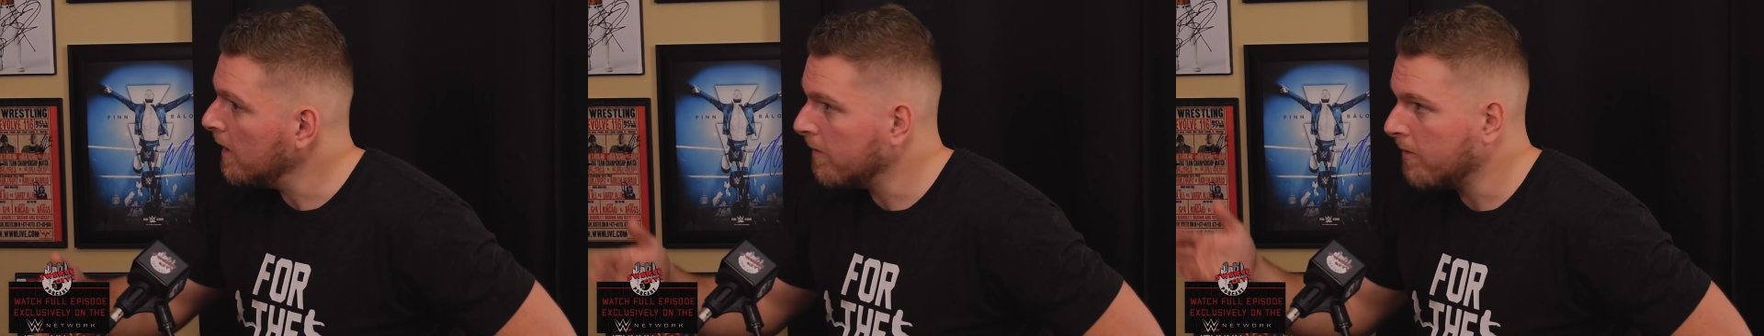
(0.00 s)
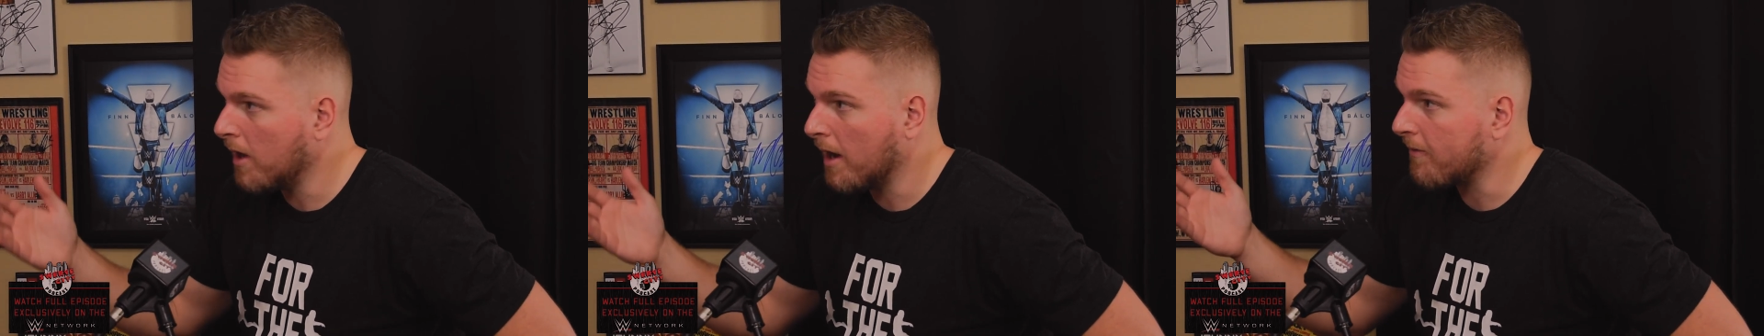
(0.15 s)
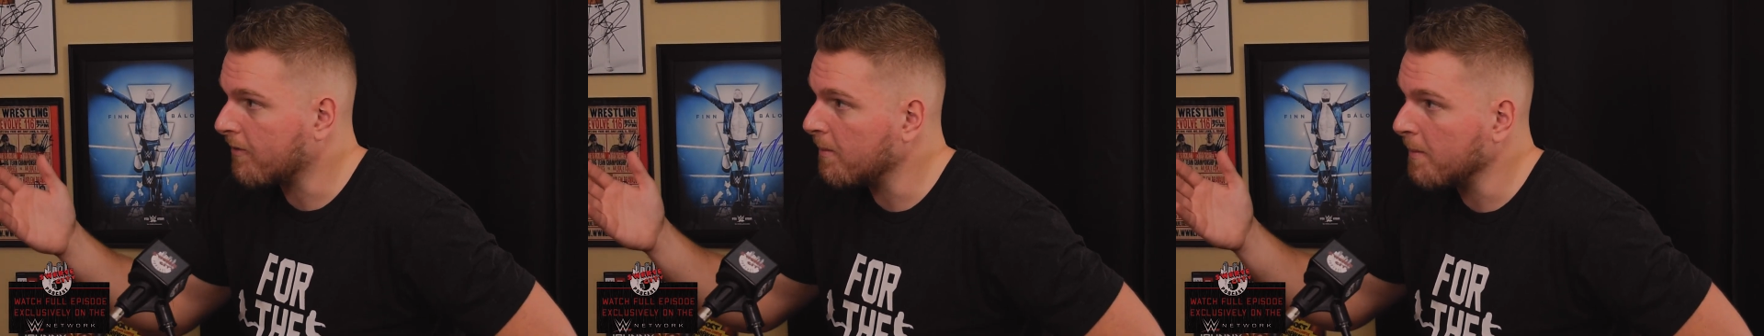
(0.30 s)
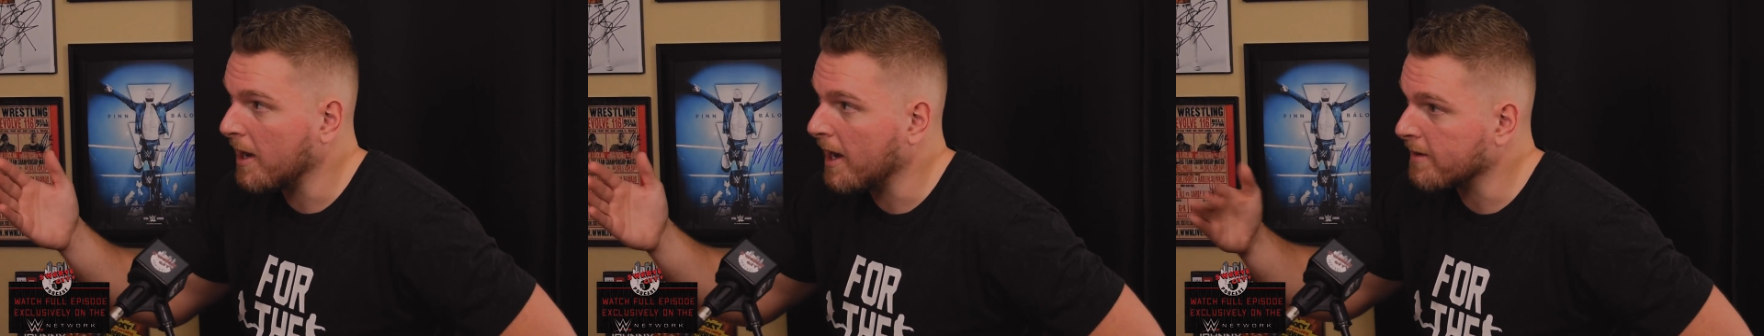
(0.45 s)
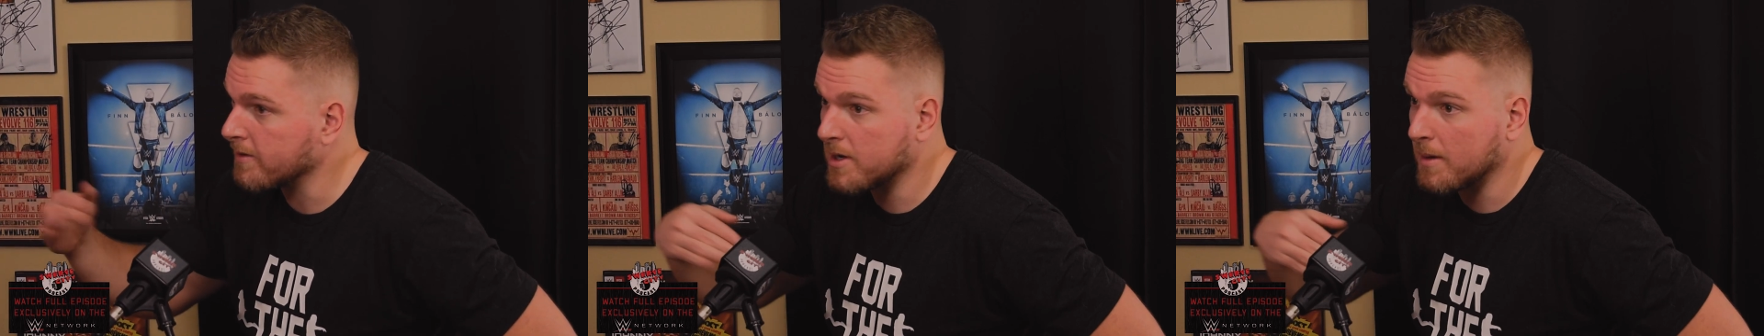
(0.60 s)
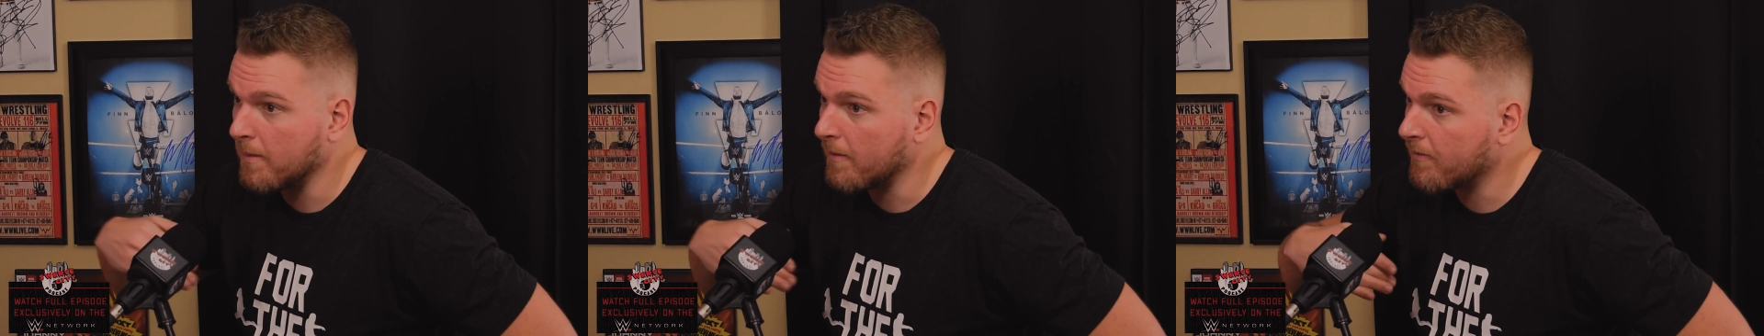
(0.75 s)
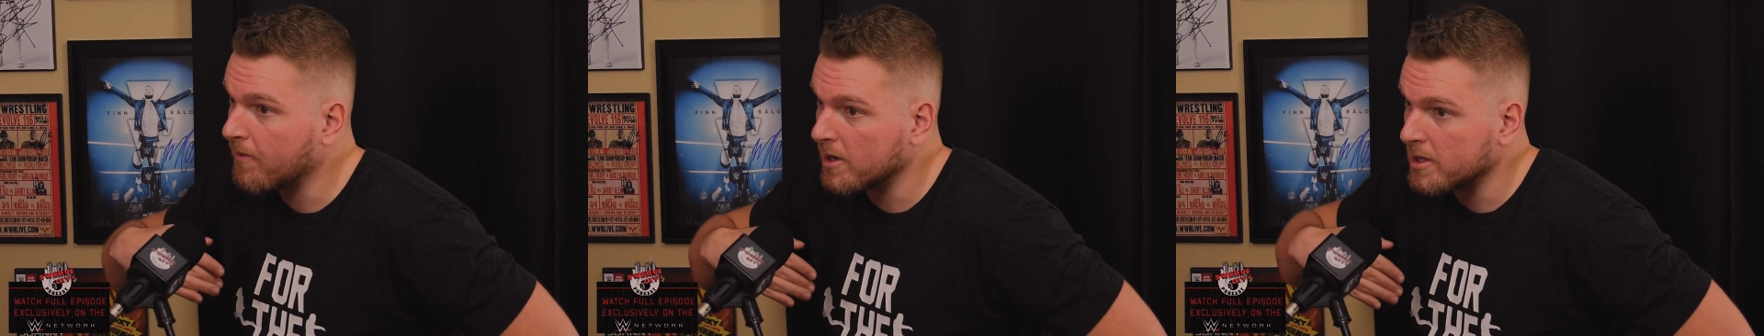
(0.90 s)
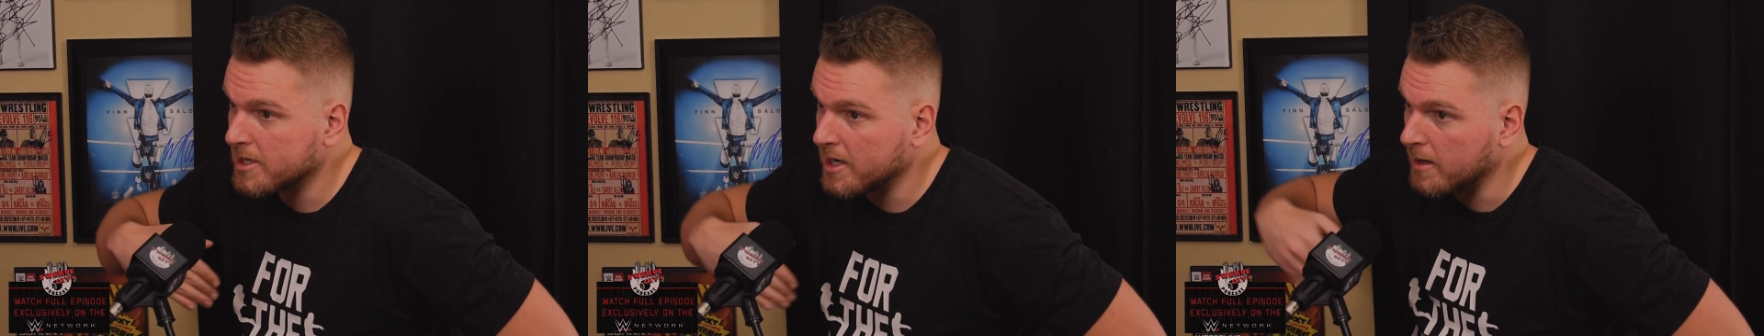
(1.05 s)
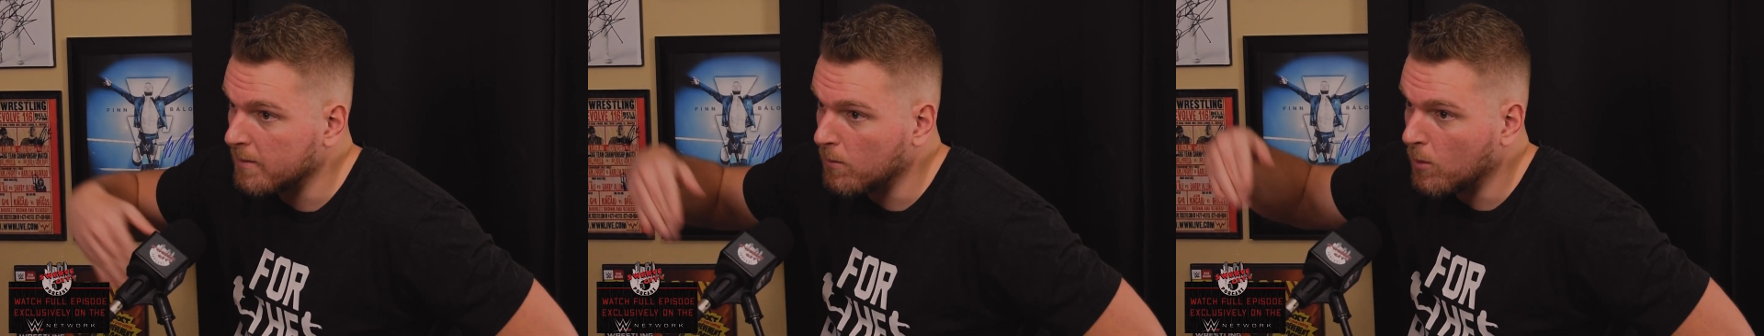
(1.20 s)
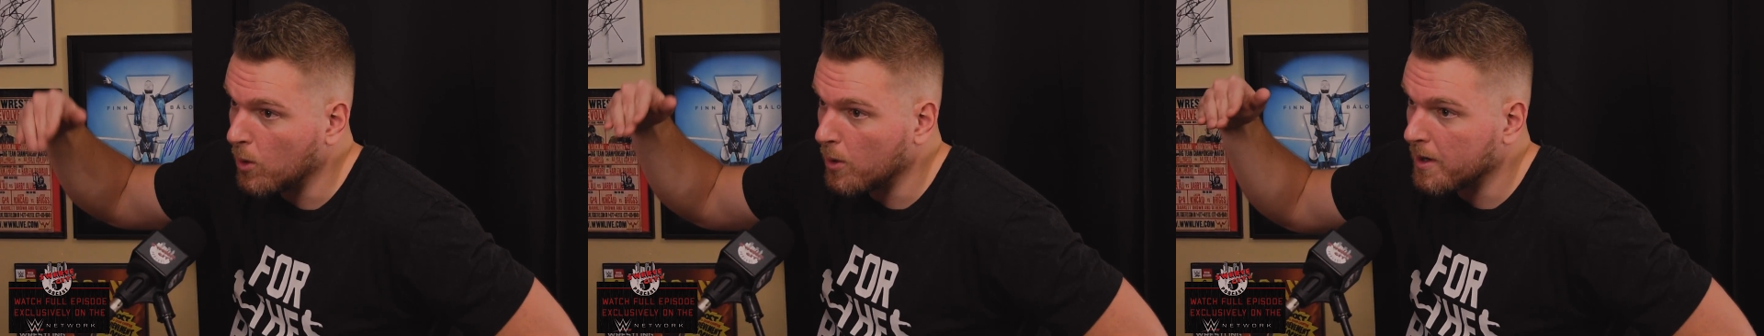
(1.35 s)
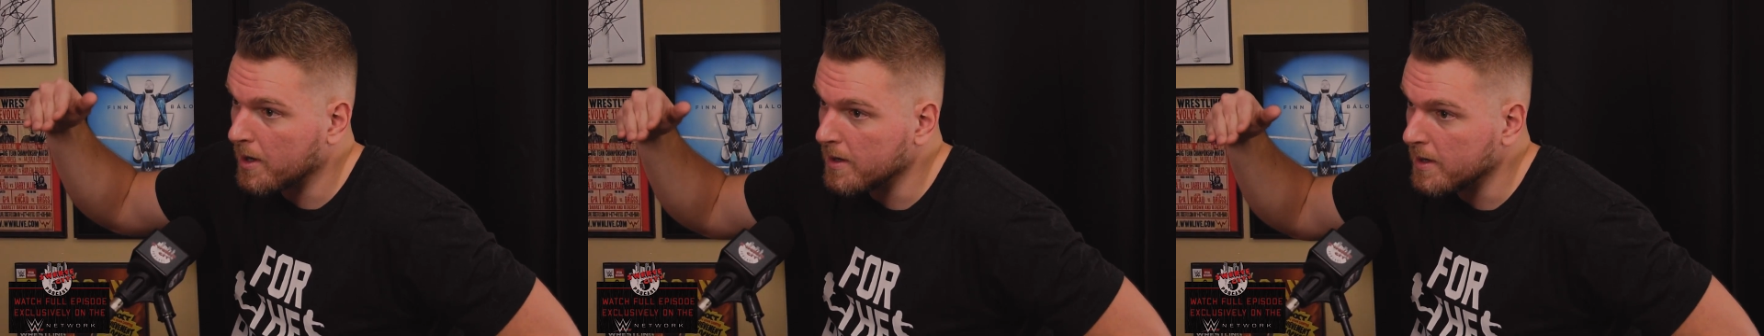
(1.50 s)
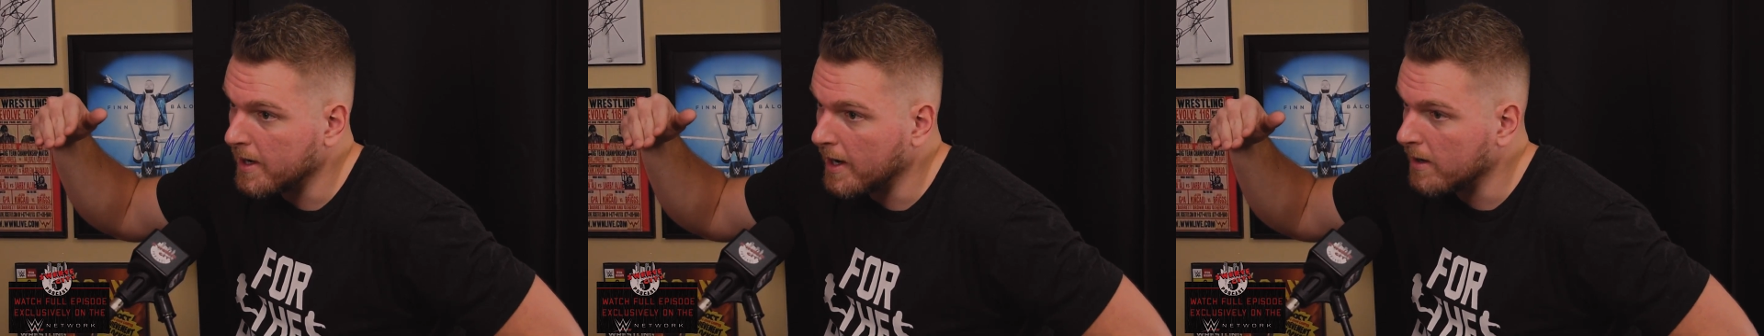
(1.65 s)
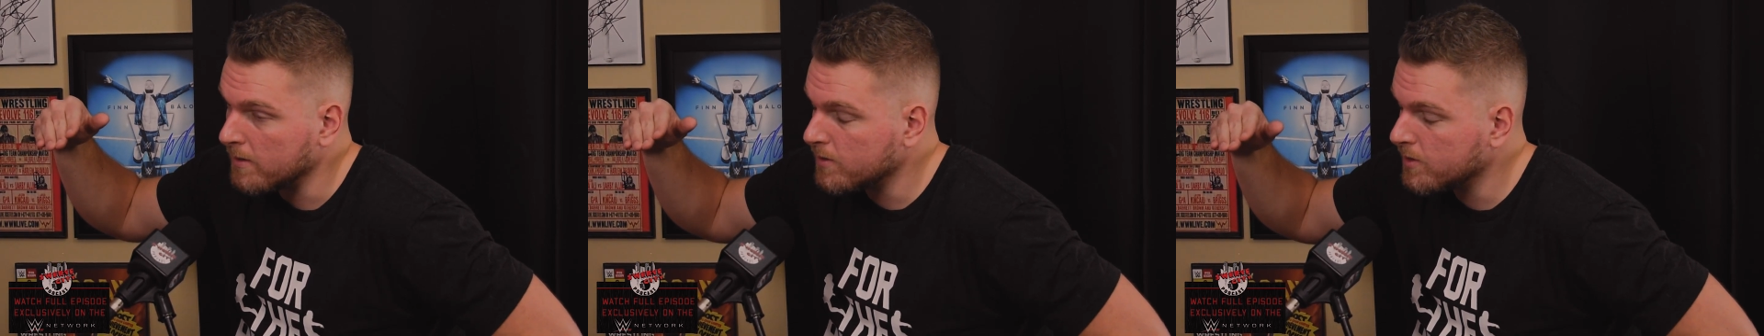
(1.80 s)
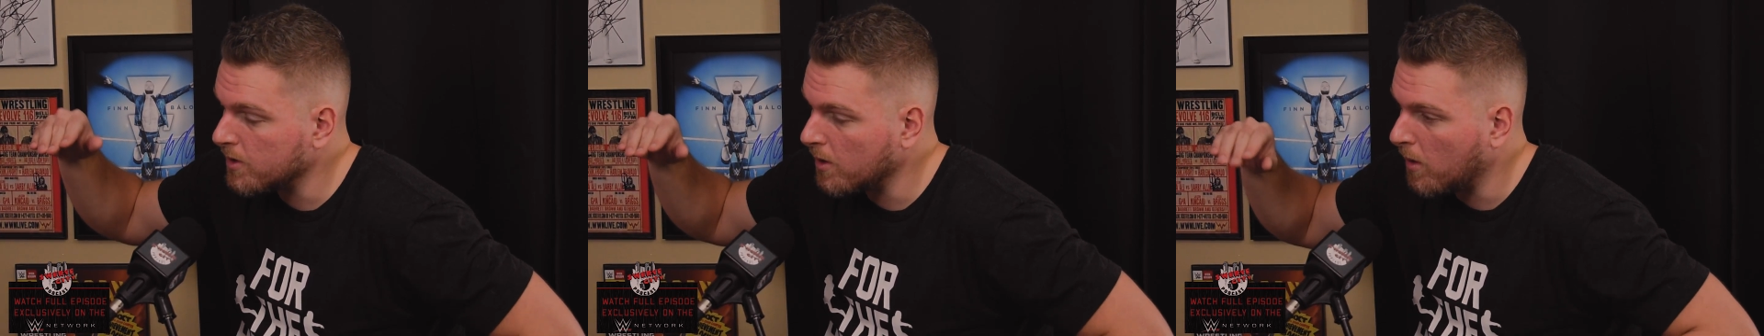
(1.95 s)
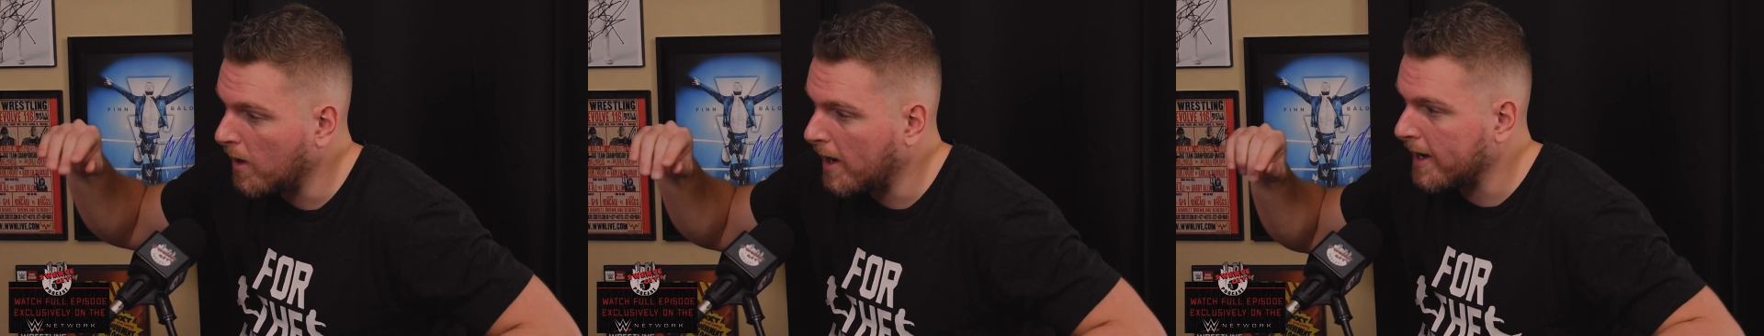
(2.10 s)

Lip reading: Not for me. I was coming fresh out of Morgantown. So